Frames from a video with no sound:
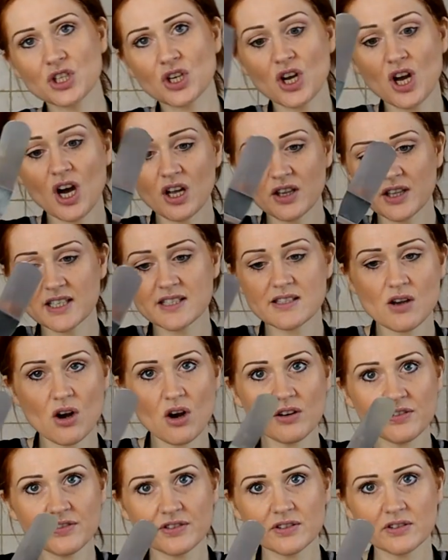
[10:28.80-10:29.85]
and cut this
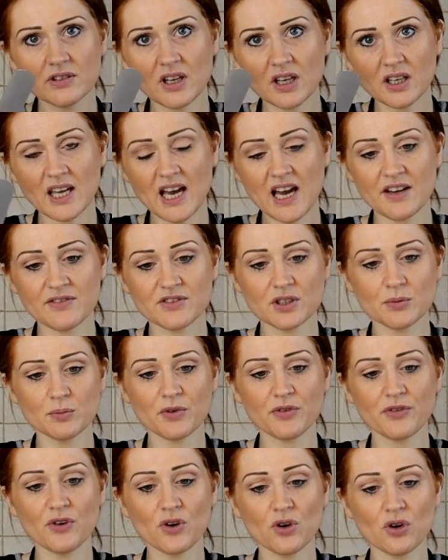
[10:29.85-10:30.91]
off like you have done
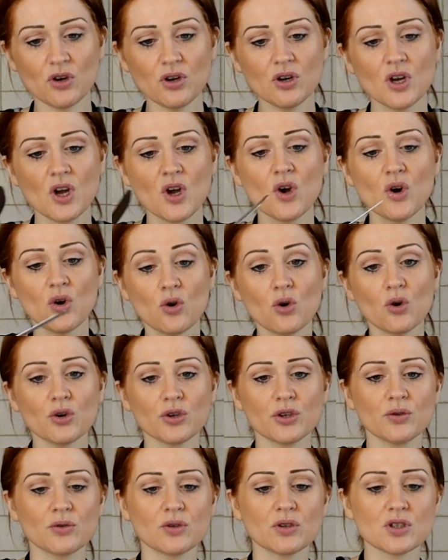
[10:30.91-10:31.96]
before, or
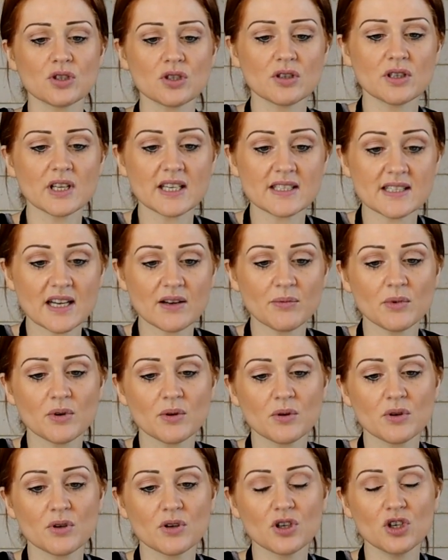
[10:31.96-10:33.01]
you can do this. Now
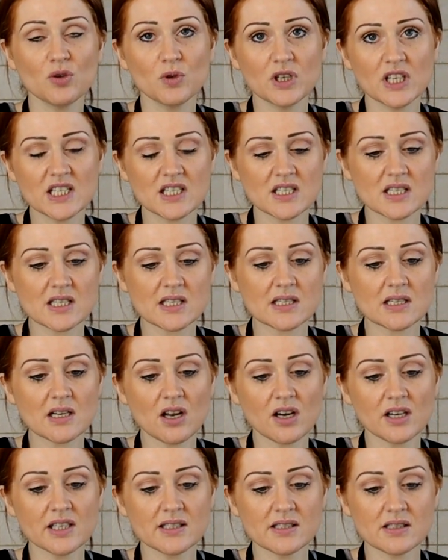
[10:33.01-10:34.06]
you need to
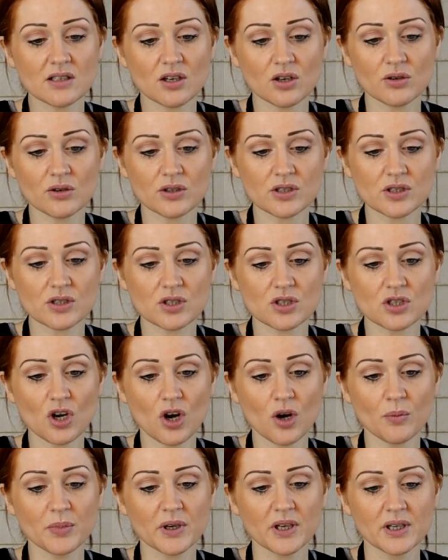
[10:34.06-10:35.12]
slice across the
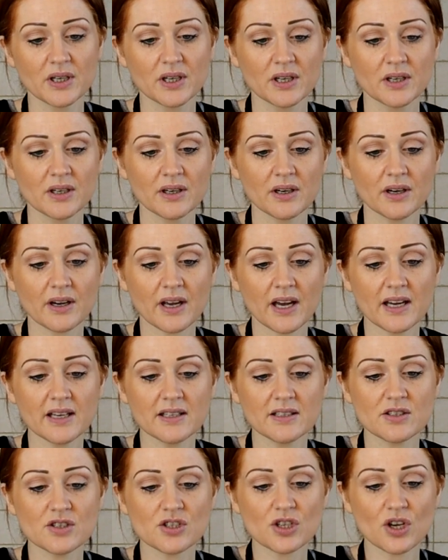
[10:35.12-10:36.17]
top,
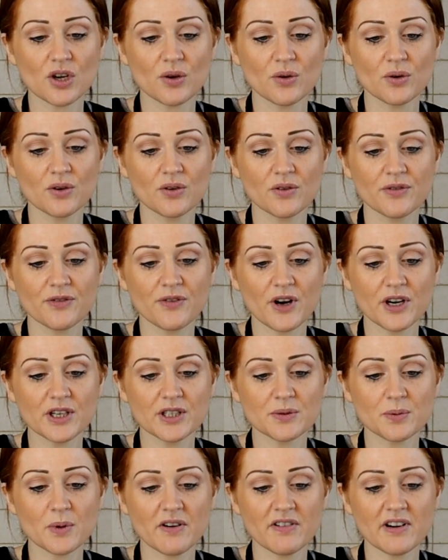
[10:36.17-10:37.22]
okay? So
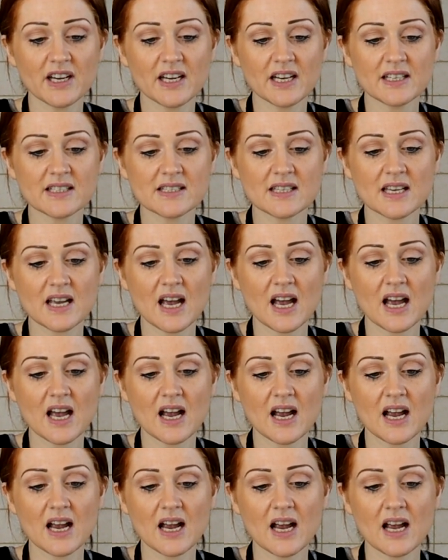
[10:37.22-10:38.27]
find where it is
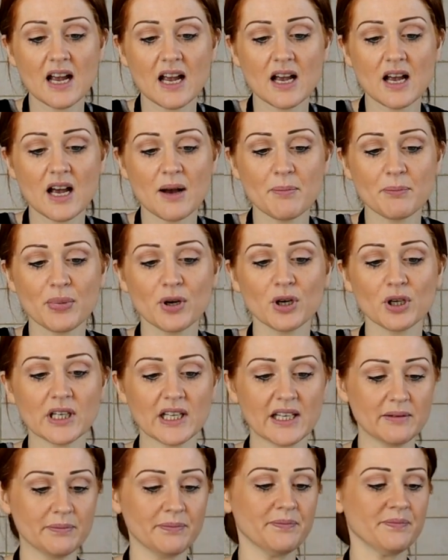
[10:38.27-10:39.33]
and pull
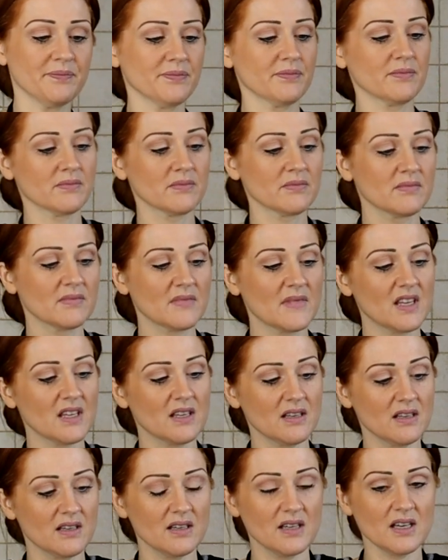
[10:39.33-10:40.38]
in
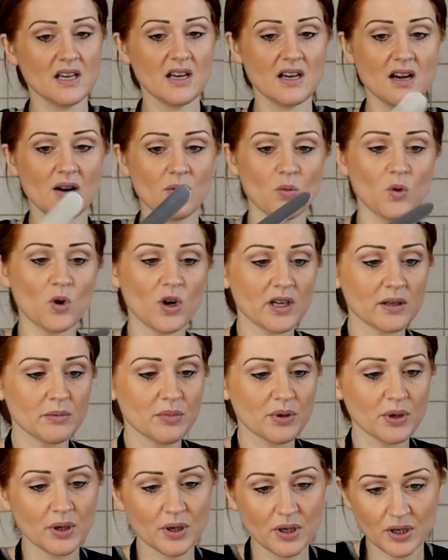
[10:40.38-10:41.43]
and wipe.
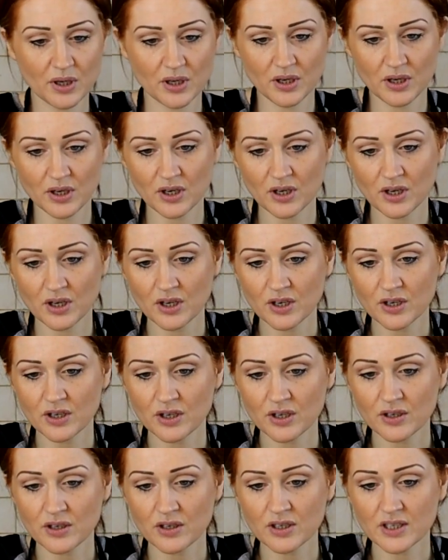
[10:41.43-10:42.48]

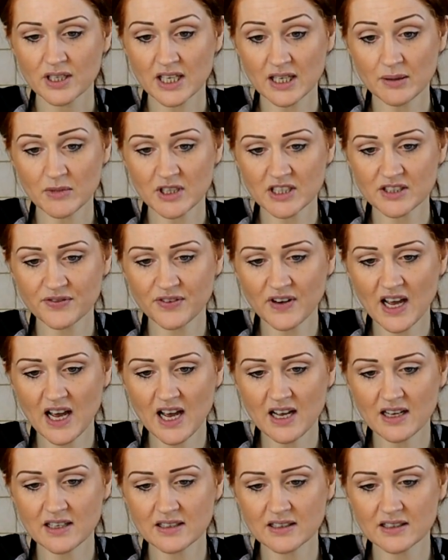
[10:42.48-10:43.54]
Keep this
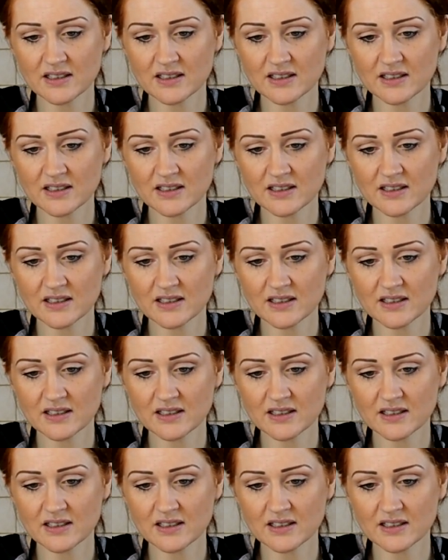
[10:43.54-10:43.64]
flat